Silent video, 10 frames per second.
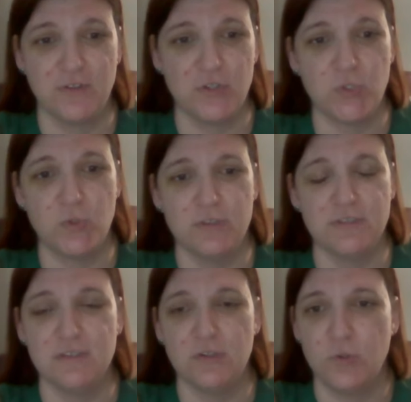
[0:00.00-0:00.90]

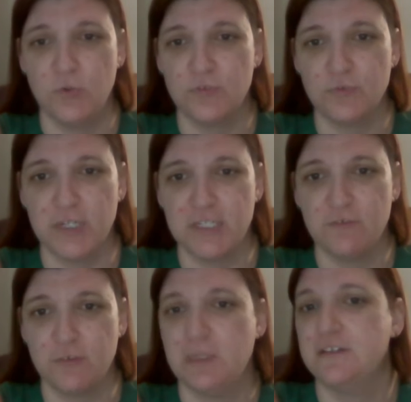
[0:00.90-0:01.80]
Google who's running
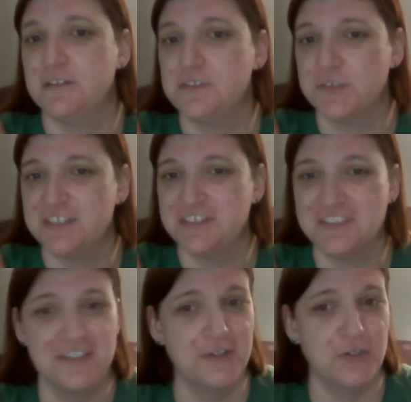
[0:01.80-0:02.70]
for my district,
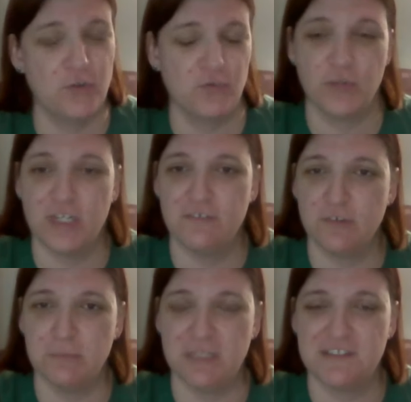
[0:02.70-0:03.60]
who's running for
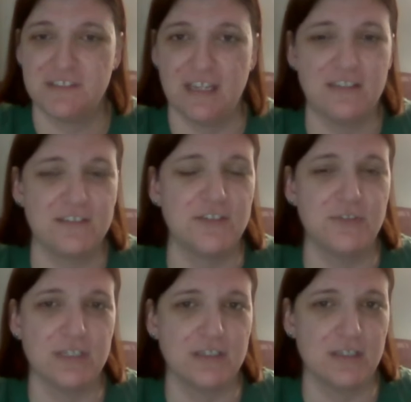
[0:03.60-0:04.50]
my state, so you
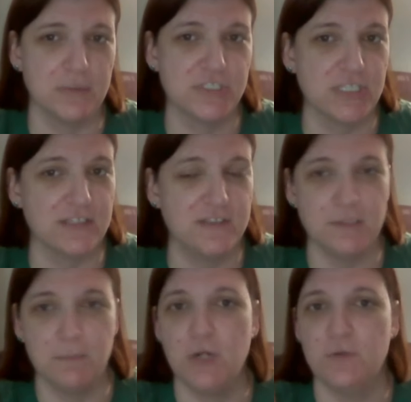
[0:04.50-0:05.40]
can double check the
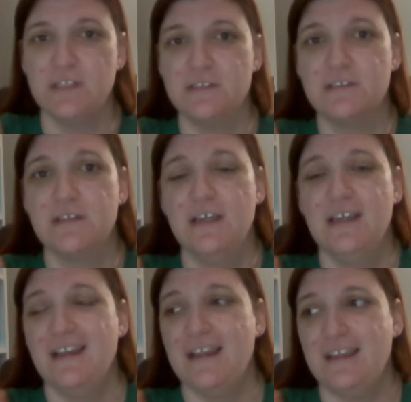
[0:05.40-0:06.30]
opponents
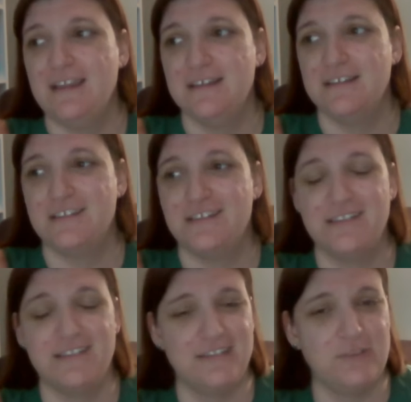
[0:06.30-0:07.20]
and
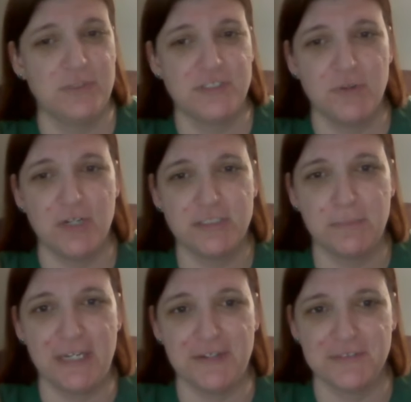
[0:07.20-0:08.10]
see what they're all
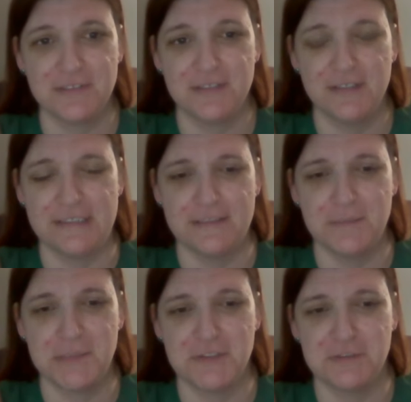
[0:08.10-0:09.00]
about.
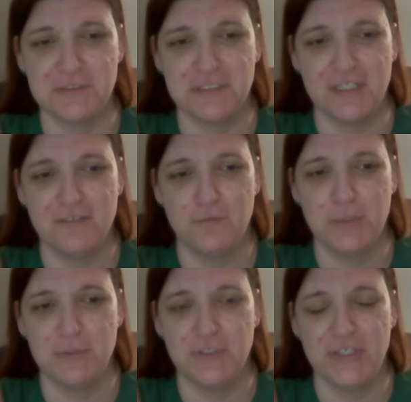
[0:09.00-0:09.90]
There's a lot of
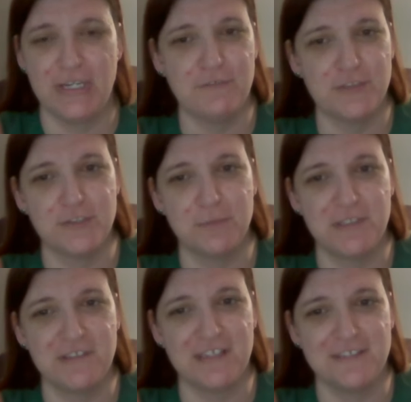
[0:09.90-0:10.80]
people that have a little bit of
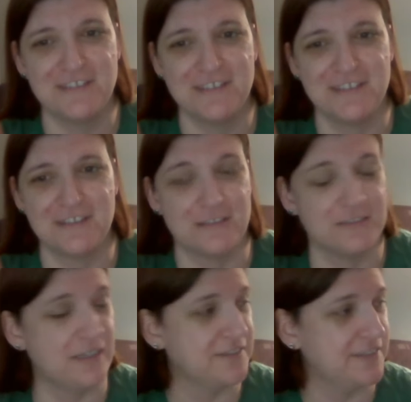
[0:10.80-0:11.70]
skeletons in the
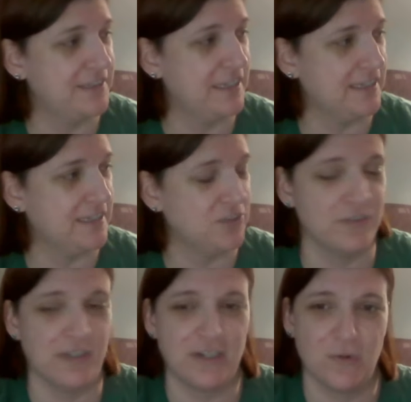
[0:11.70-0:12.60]
closet, and you're
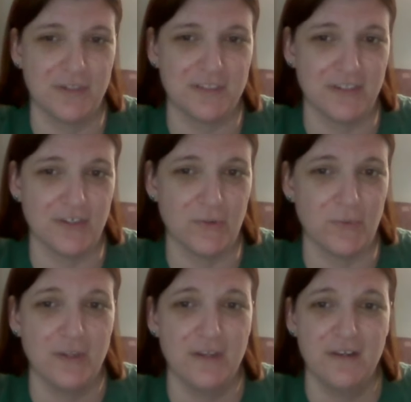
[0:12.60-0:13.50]
not going to know
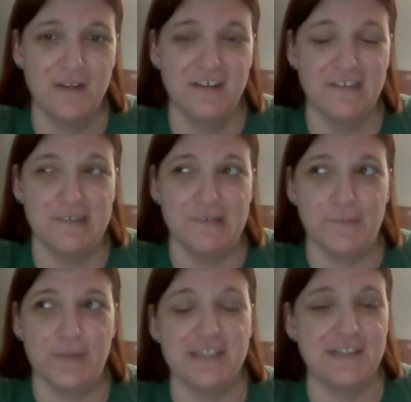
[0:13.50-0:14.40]

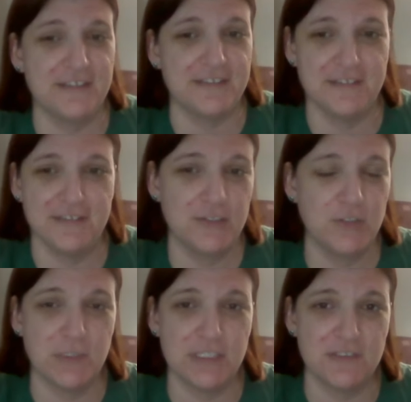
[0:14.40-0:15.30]
what it is until
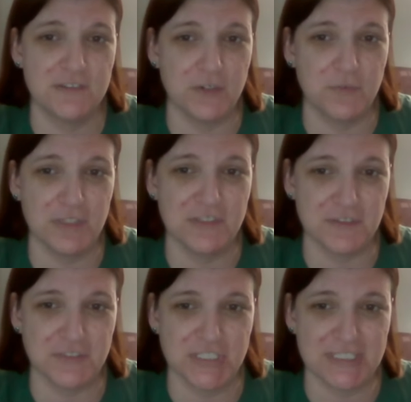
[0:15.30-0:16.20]
you really start
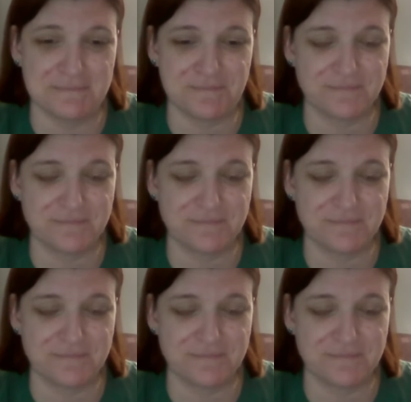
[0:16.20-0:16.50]
researching.